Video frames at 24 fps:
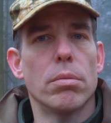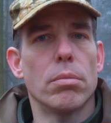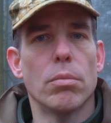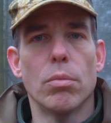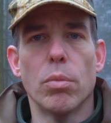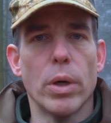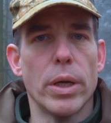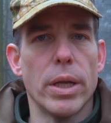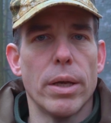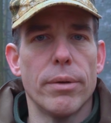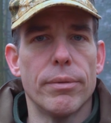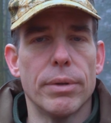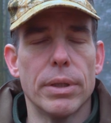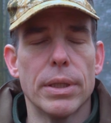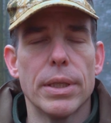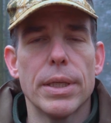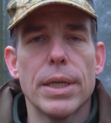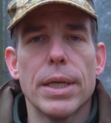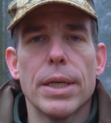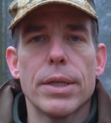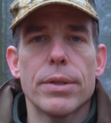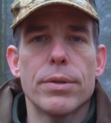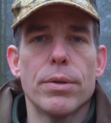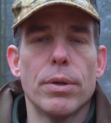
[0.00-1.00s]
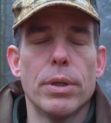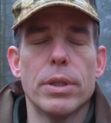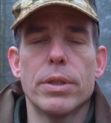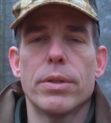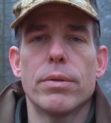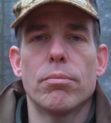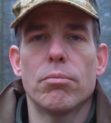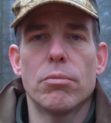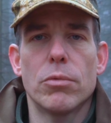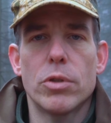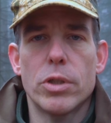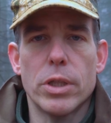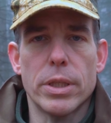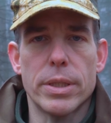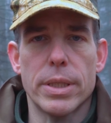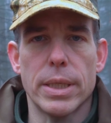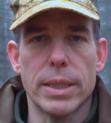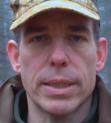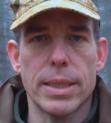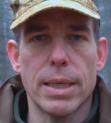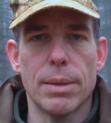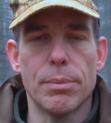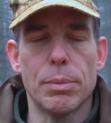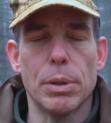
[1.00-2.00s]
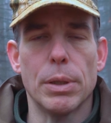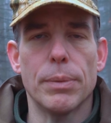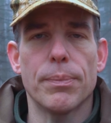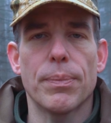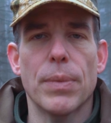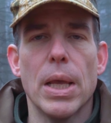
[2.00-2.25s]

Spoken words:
whatever. So it's just an example.